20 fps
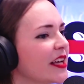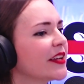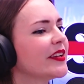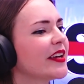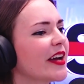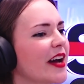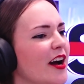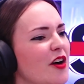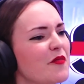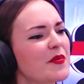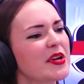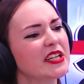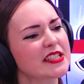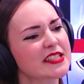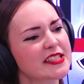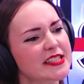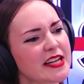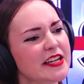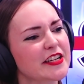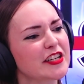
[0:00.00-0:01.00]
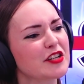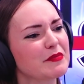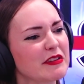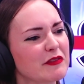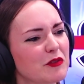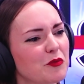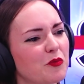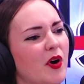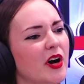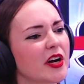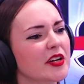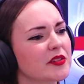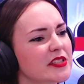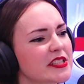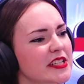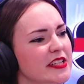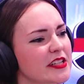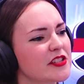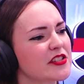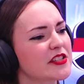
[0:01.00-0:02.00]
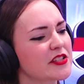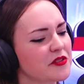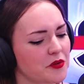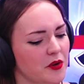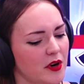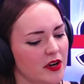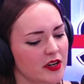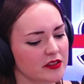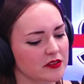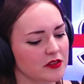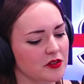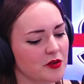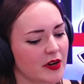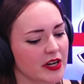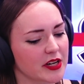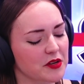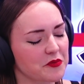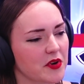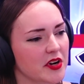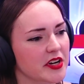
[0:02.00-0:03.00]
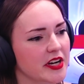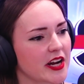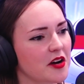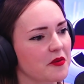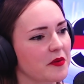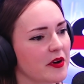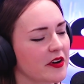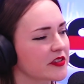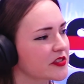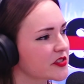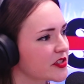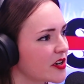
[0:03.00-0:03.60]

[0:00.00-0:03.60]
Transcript: Yeah, I mean, it's taken a bit of a while to. You still can't quite work out where it's